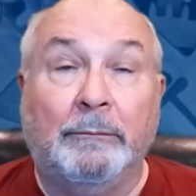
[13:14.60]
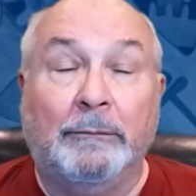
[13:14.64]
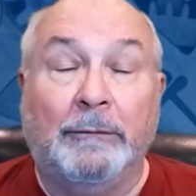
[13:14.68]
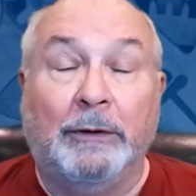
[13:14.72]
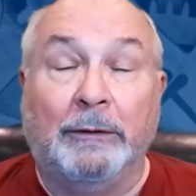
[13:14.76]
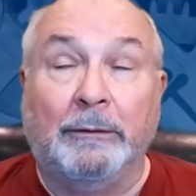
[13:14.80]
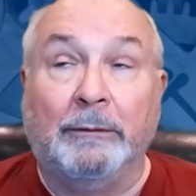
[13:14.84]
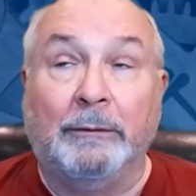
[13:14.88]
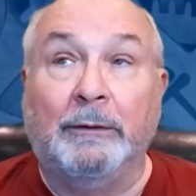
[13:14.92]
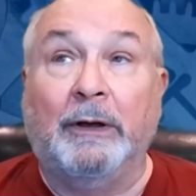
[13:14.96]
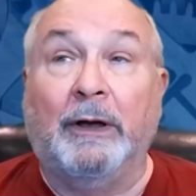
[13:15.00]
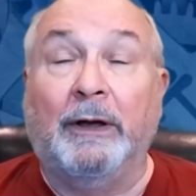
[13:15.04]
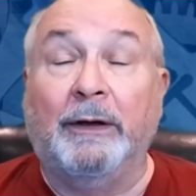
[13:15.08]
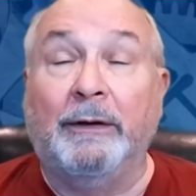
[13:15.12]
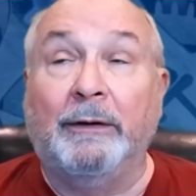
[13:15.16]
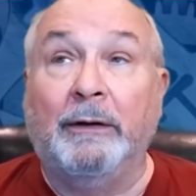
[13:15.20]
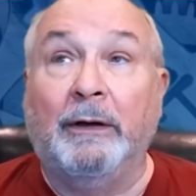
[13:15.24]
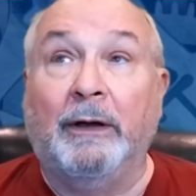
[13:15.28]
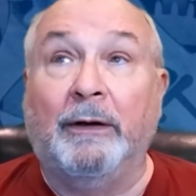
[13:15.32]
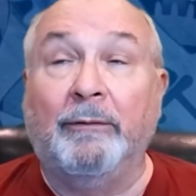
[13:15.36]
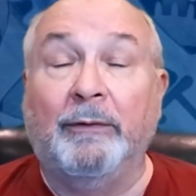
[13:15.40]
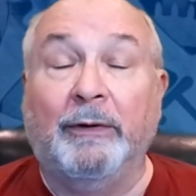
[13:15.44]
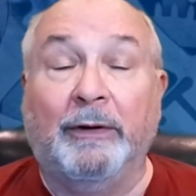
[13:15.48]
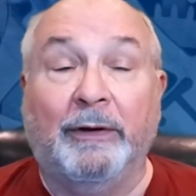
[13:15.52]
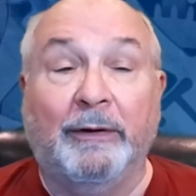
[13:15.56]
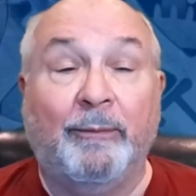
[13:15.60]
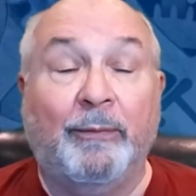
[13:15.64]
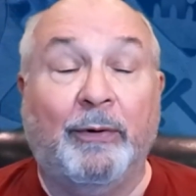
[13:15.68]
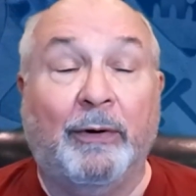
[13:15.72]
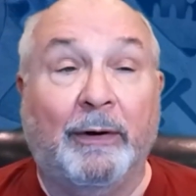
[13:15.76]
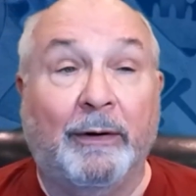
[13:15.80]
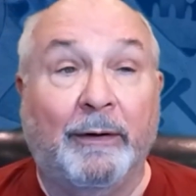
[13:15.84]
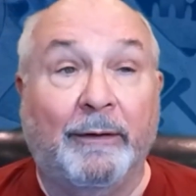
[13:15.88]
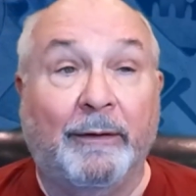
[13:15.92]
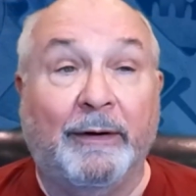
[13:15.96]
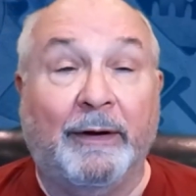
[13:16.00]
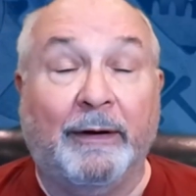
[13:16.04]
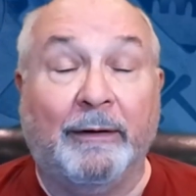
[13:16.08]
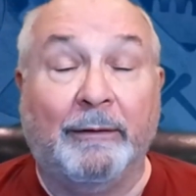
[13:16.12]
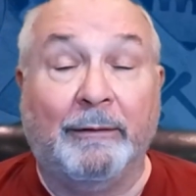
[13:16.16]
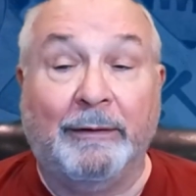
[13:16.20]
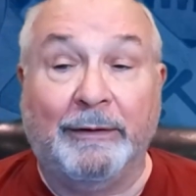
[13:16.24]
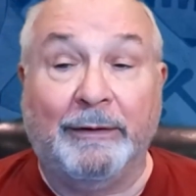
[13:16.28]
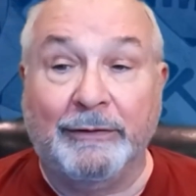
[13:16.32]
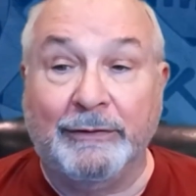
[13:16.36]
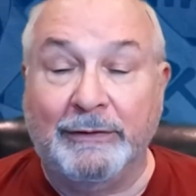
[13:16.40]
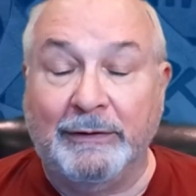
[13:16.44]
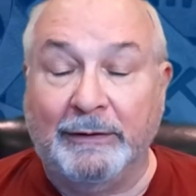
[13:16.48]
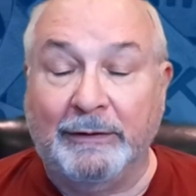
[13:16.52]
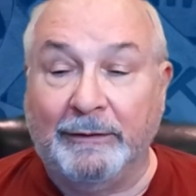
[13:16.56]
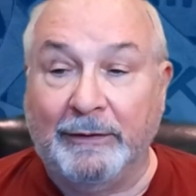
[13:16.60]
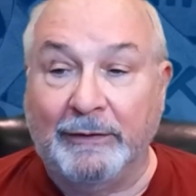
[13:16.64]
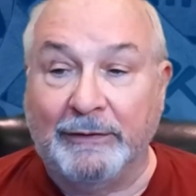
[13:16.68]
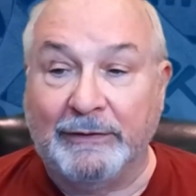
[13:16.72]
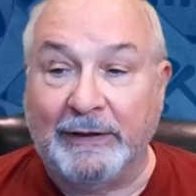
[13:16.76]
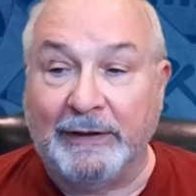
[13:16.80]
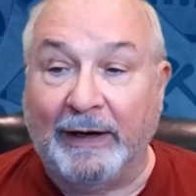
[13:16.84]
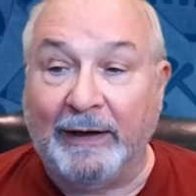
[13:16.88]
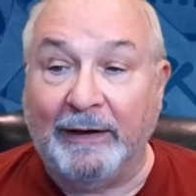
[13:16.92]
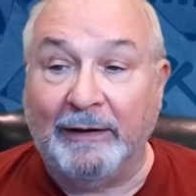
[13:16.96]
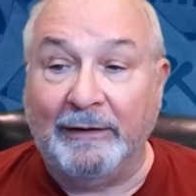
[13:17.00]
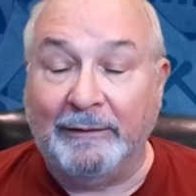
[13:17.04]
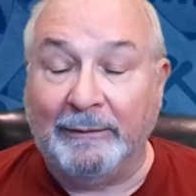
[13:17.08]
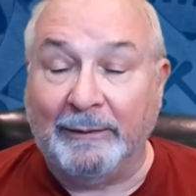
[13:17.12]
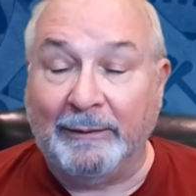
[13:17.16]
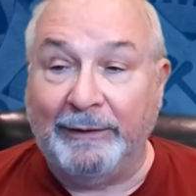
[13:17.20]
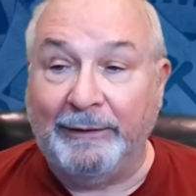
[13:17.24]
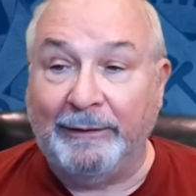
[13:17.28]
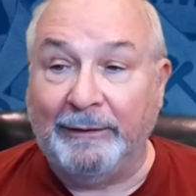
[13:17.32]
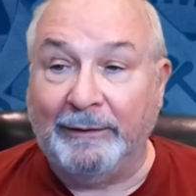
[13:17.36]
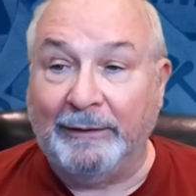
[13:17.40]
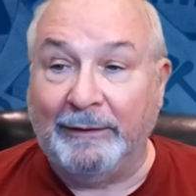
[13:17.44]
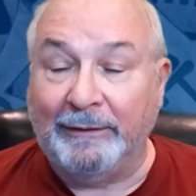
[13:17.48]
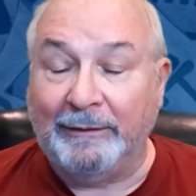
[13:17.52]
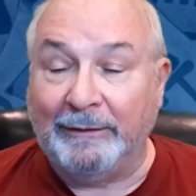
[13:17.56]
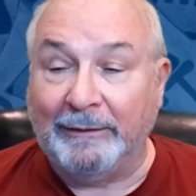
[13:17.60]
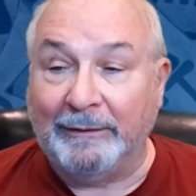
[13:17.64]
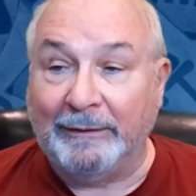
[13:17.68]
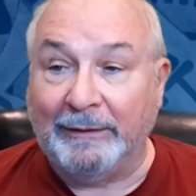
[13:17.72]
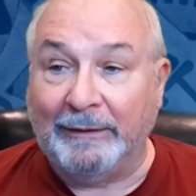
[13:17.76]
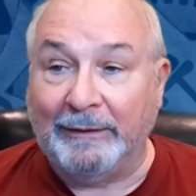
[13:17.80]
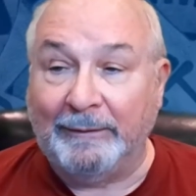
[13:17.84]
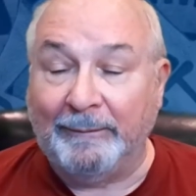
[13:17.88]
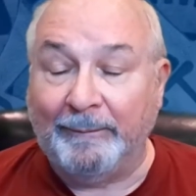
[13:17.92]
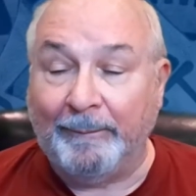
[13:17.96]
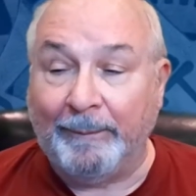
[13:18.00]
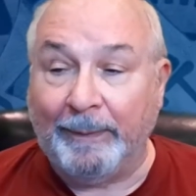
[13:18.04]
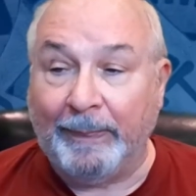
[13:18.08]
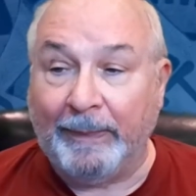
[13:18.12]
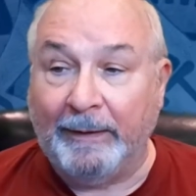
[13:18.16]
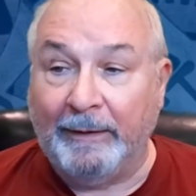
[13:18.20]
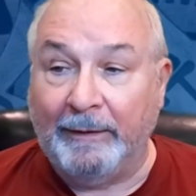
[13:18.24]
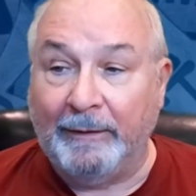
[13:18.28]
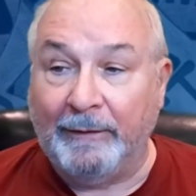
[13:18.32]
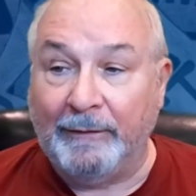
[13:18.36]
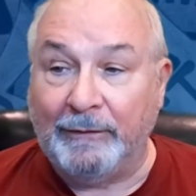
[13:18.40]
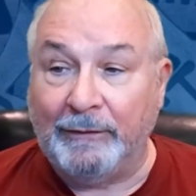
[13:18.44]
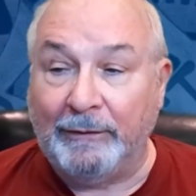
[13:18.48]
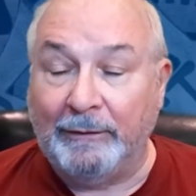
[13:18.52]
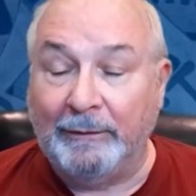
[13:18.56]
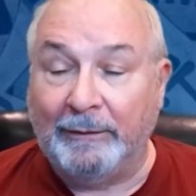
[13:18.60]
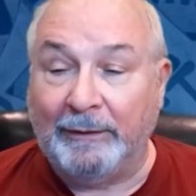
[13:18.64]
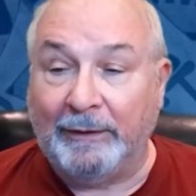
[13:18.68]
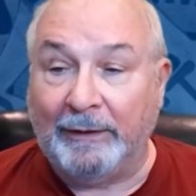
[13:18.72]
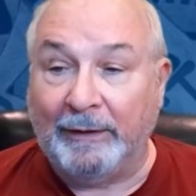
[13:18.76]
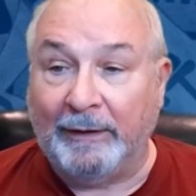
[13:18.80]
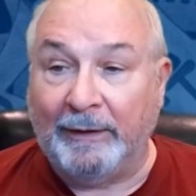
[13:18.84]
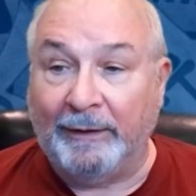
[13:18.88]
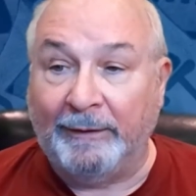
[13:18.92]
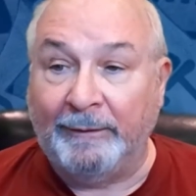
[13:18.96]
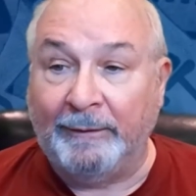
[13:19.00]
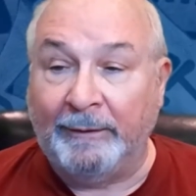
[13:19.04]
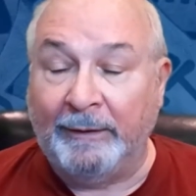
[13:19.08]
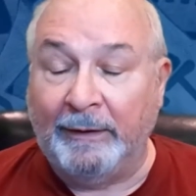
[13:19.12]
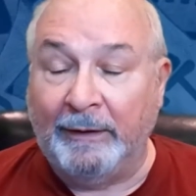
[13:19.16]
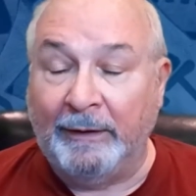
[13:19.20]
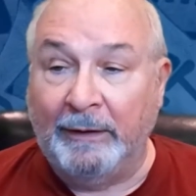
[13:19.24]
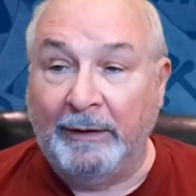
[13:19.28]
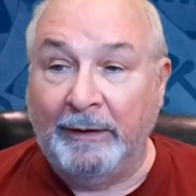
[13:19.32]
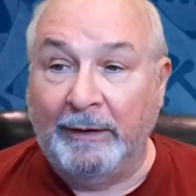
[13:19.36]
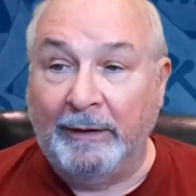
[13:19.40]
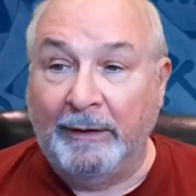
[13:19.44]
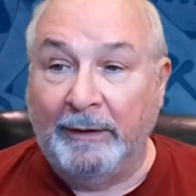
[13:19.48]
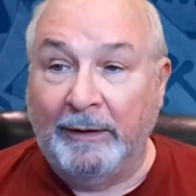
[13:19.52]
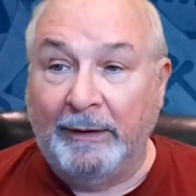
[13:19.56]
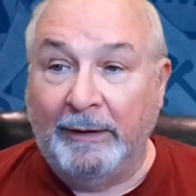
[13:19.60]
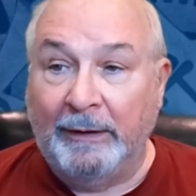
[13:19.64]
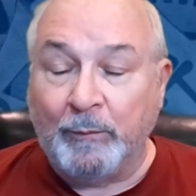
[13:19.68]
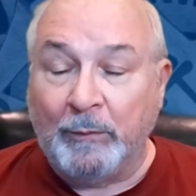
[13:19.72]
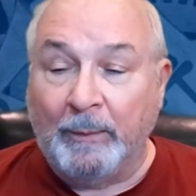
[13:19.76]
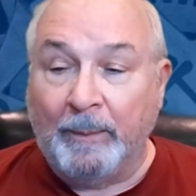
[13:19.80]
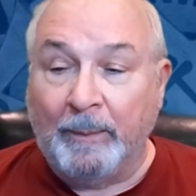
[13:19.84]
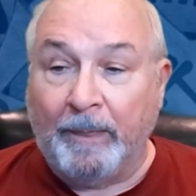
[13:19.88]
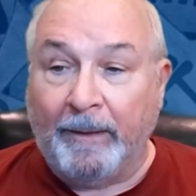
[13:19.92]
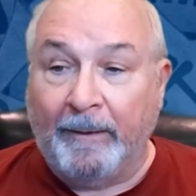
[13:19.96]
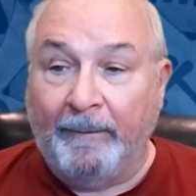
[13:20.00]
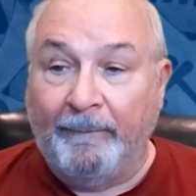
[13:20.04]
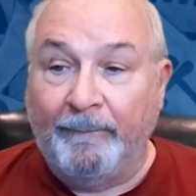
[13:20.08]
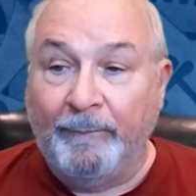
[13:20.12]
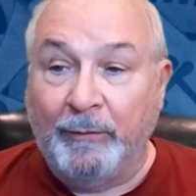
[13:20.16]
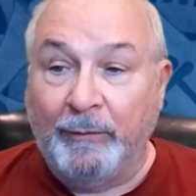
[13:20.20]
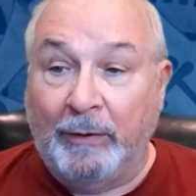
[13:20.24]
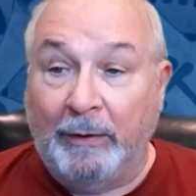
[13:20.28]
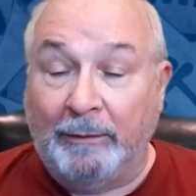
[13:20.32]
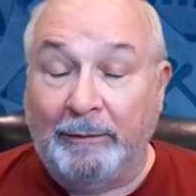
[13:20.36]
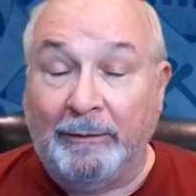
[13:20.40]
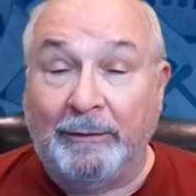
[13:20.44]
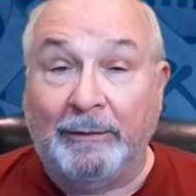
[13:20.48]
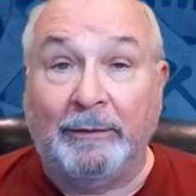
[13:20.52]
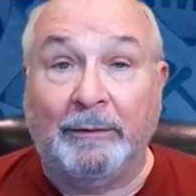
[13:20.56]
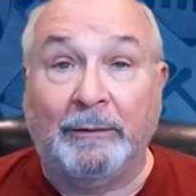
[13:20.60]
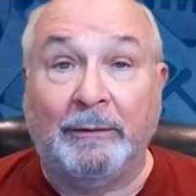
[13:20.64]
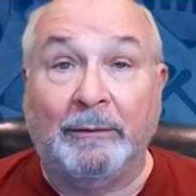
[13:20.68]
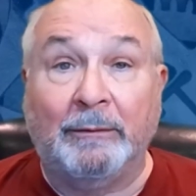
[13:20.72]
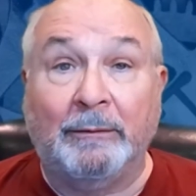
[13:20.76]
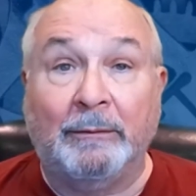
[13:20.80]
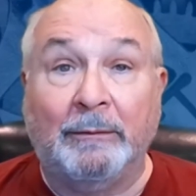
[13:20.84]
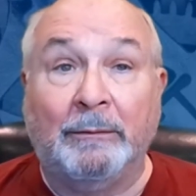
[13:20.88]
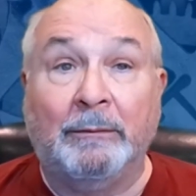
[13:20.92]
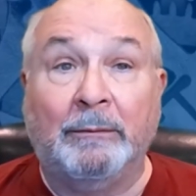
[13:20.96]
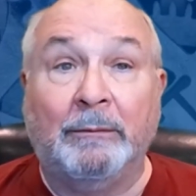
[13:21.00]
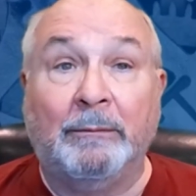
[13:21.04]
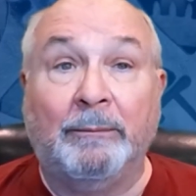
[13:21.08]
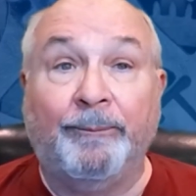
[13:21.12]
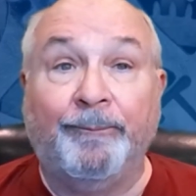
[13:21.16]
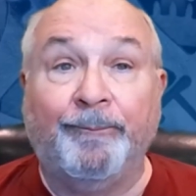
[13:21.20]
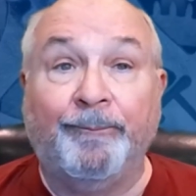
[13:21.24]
not really part of that question. The second way you can do it is you can go to